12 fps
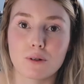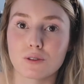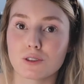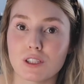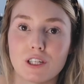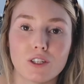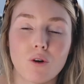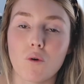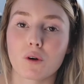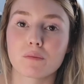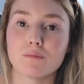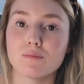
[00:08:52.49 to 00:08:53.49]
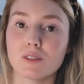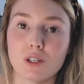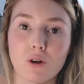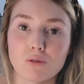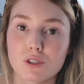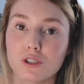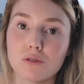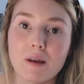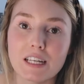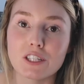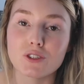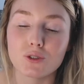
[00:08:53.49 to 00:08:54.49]
person, or, you know, too
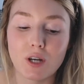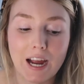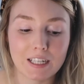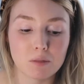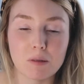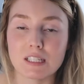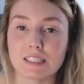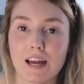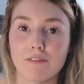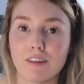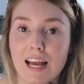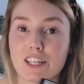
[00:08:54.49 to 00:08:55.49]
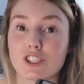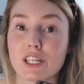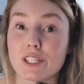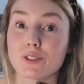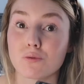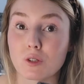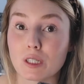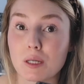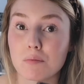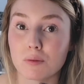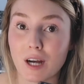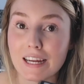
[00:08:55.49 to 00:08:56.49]
many direct, because that flash is really
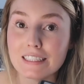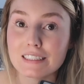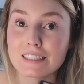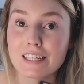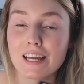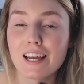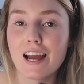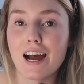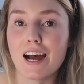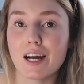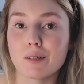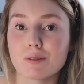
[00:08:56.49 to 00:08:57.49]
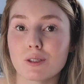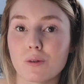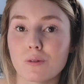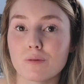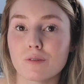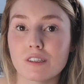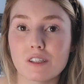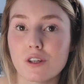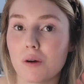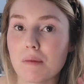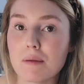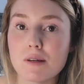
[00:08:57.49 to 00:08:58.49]
bright. So, you
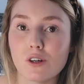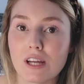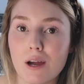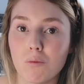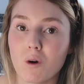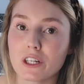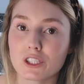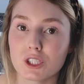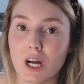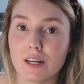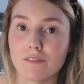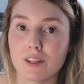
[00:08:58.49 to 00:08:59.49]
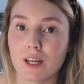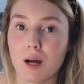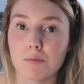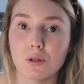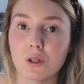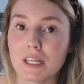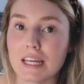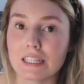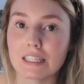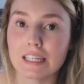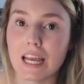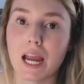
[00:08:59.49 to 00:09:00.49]
know, maybe I'll get one shot of the couple looking
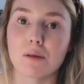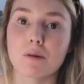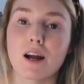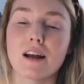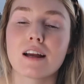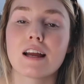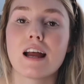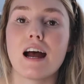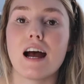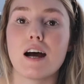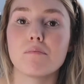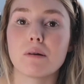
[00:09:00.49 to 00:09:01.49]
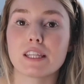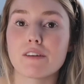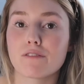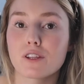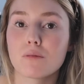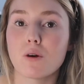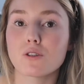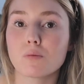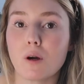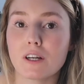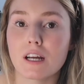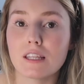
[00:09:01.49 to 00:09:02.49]
at the camera, but then for the most
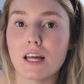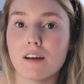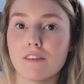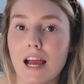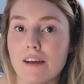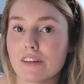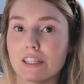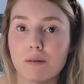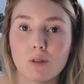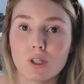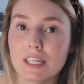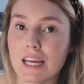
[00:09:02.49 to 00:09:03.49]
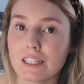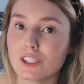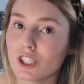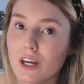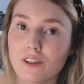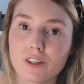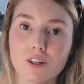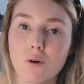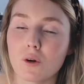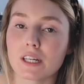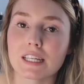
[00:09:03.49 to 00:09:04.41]
part, I love having them looking at each other, or